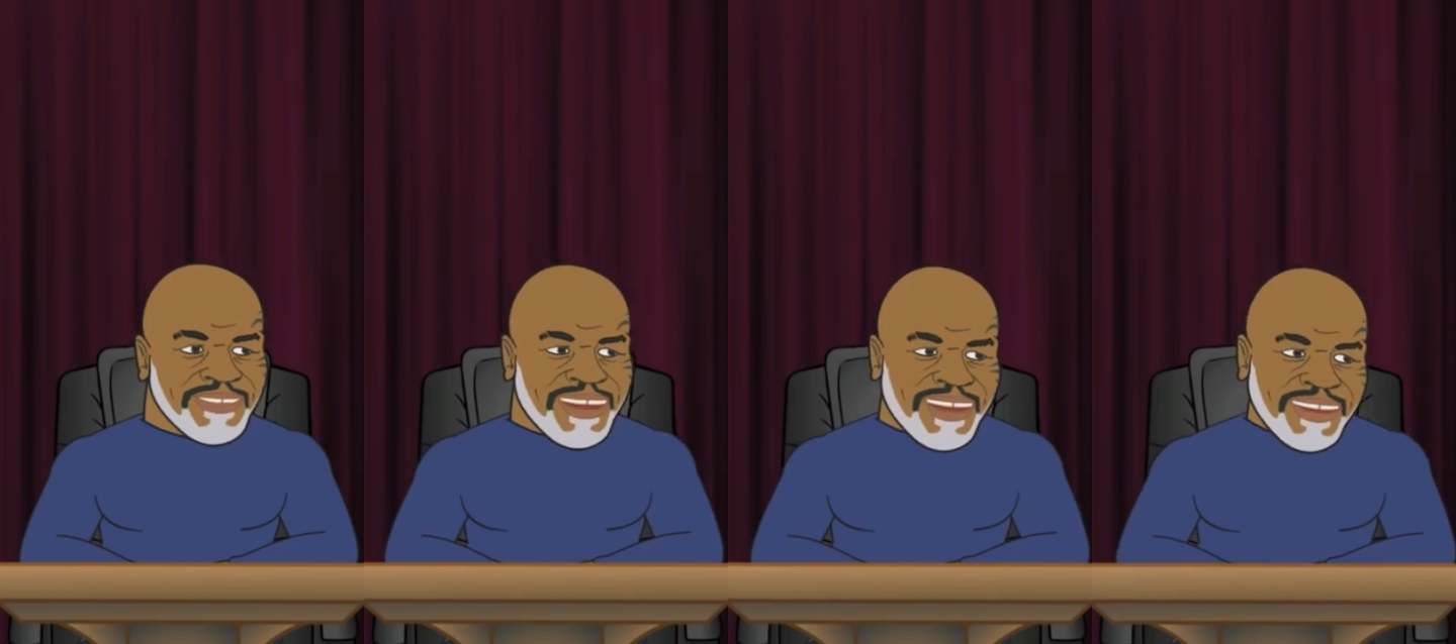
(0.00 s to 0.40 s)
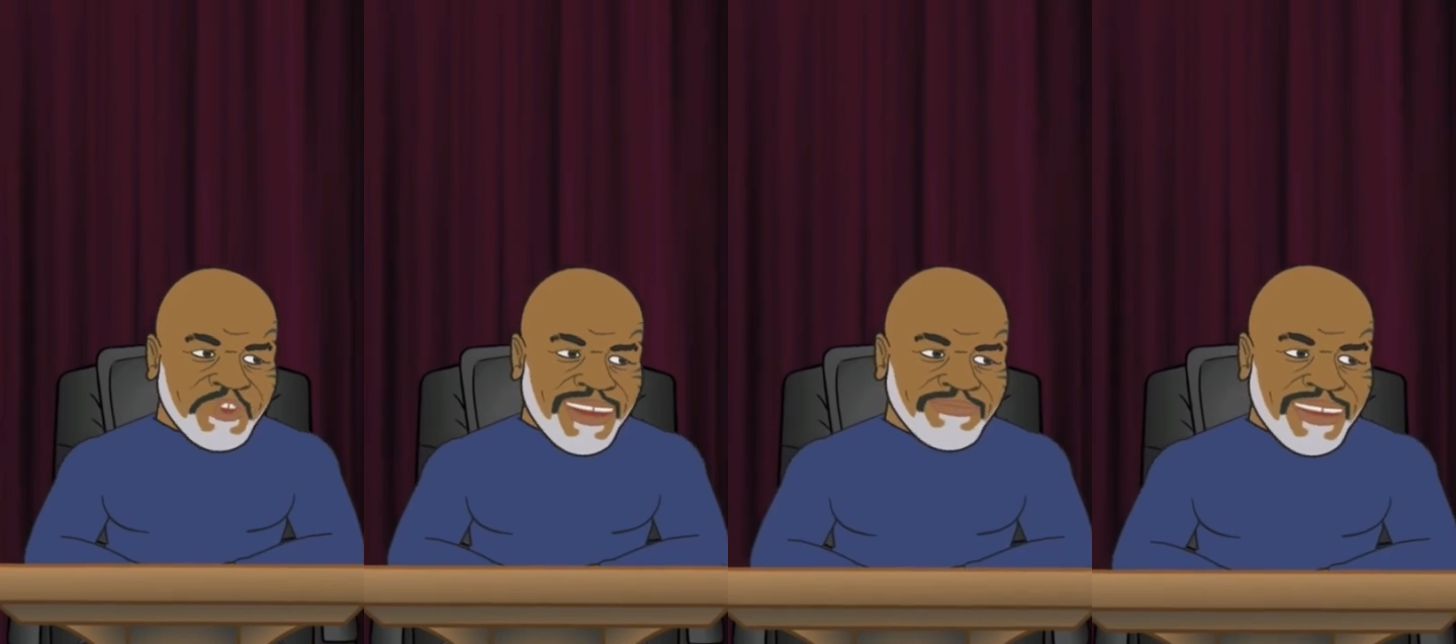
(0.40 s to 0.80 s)
Hey,
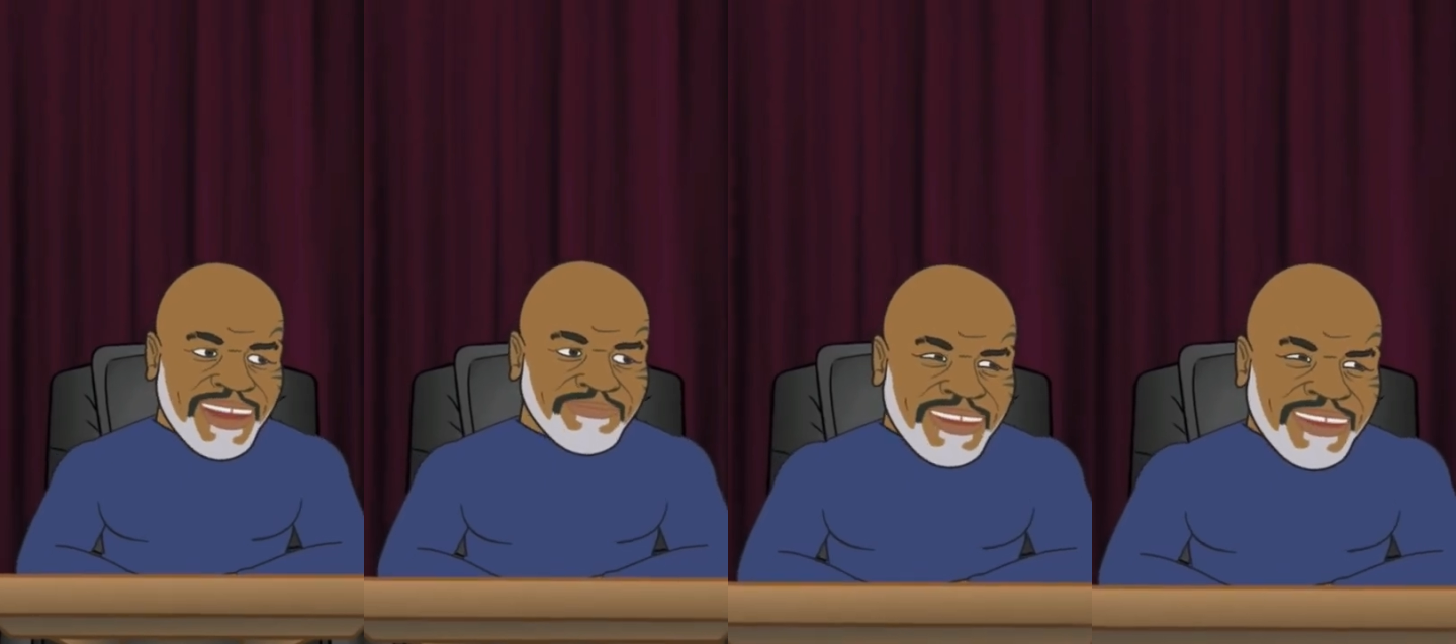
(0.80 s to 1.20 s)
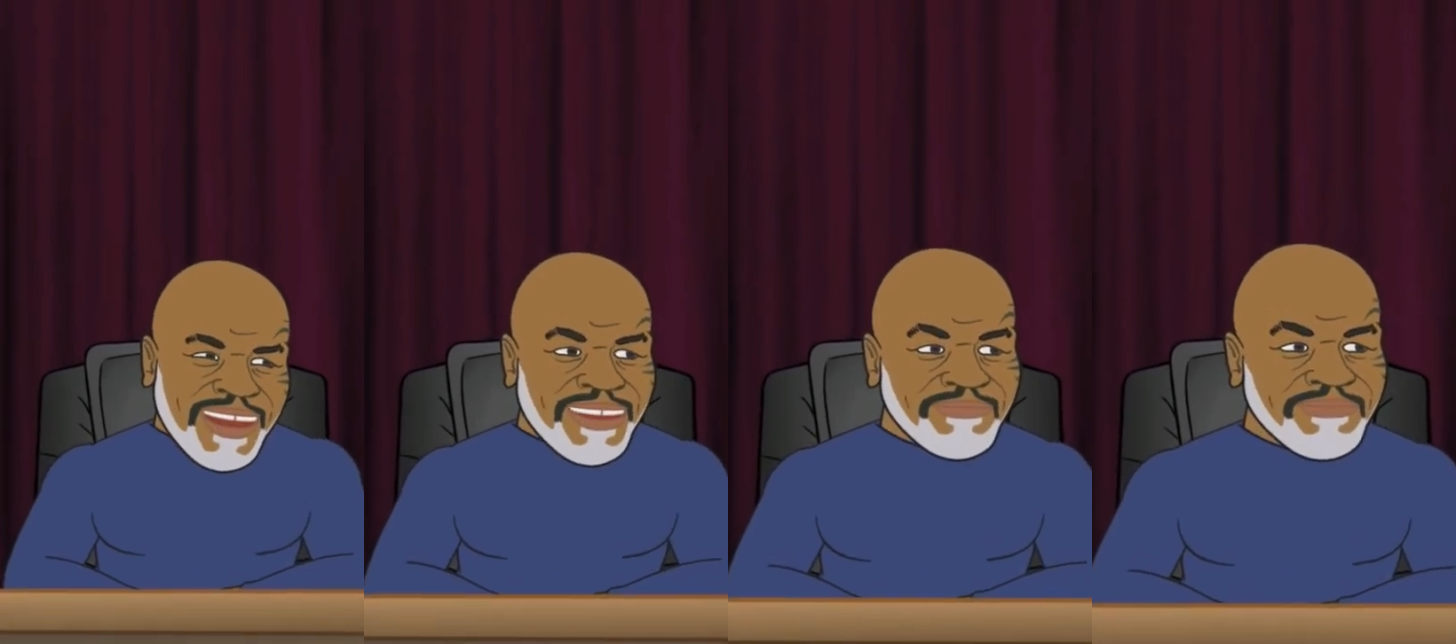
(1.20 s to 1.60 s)
I'm
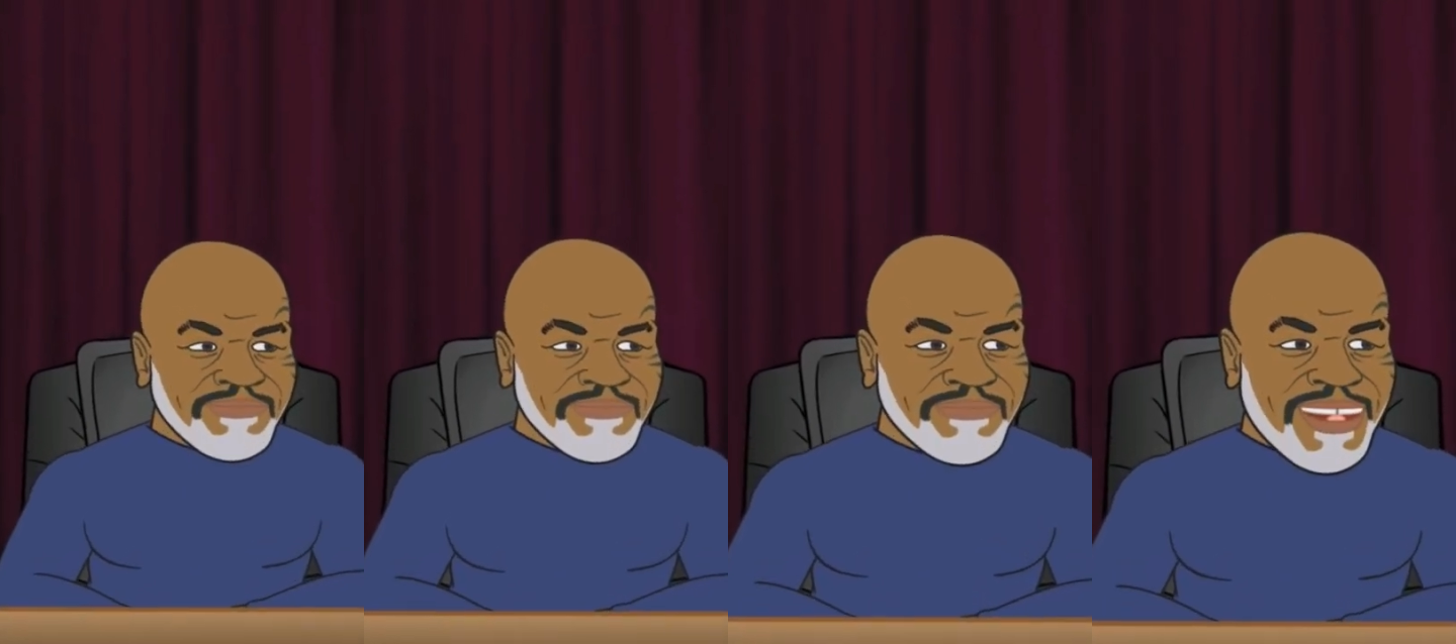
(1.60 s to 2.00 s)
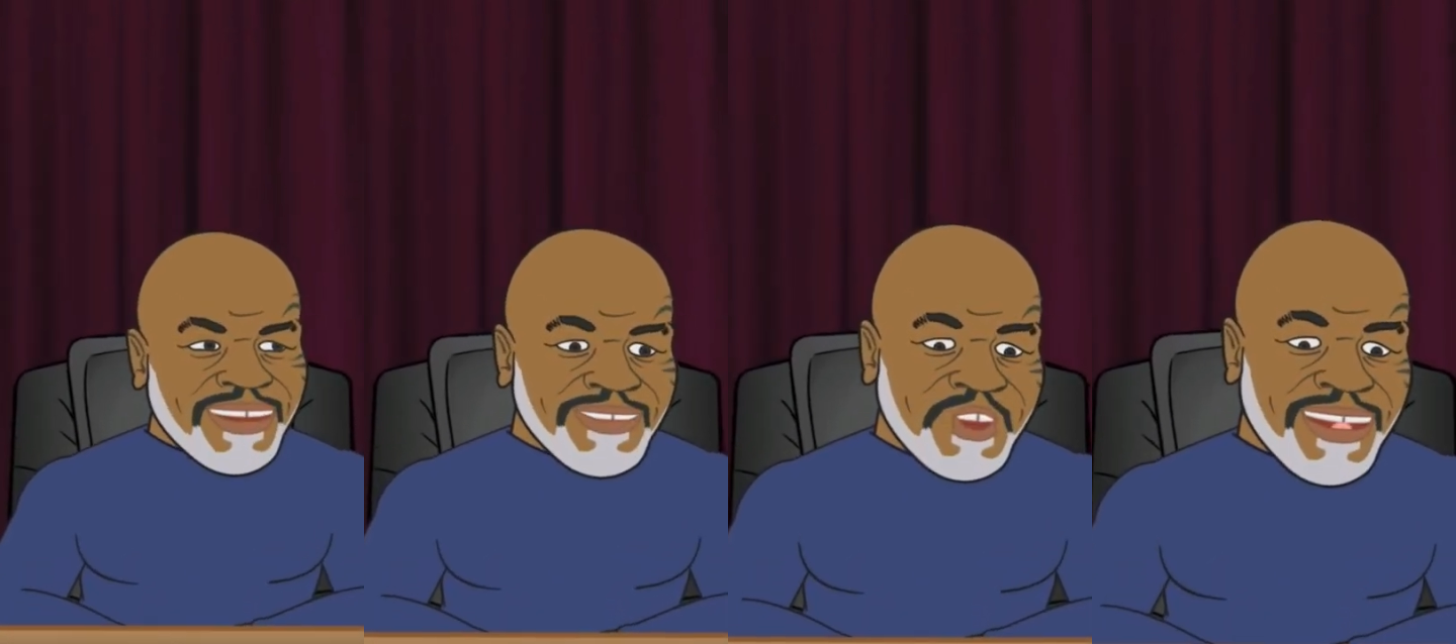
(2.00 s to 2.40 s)
in,
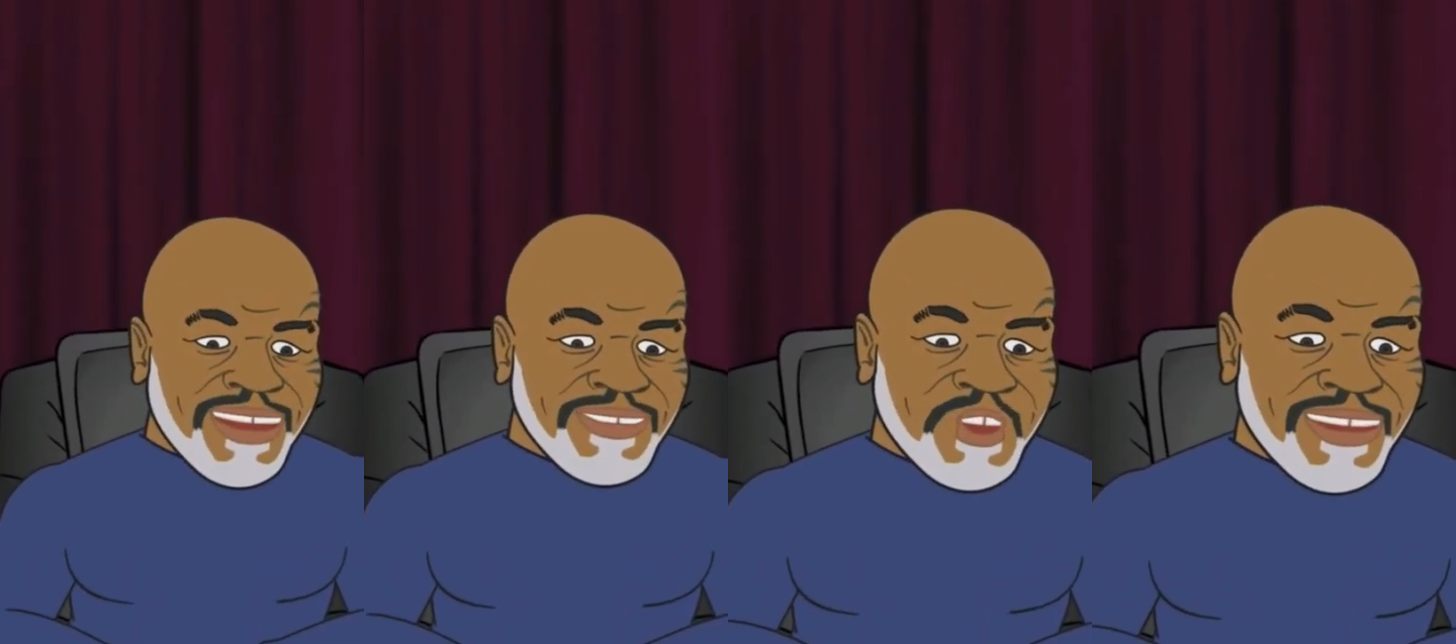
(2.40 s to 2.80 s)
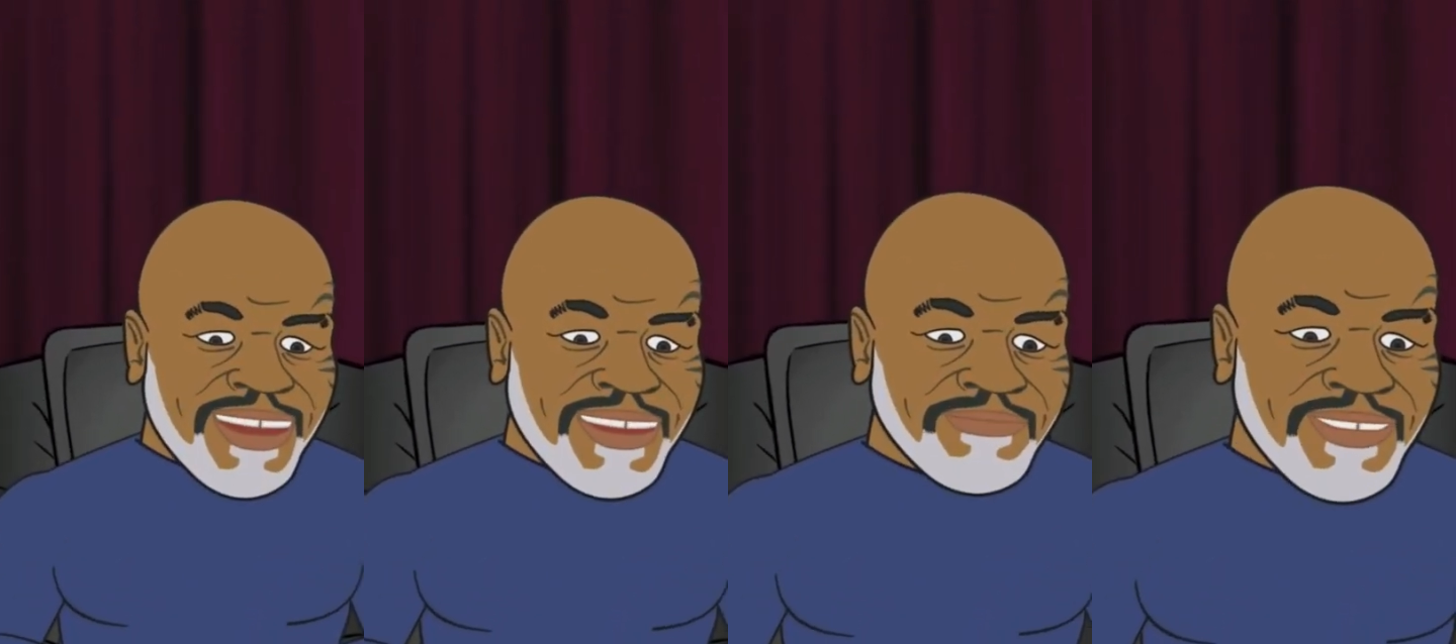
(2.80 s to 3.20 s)
this is right? really interesting.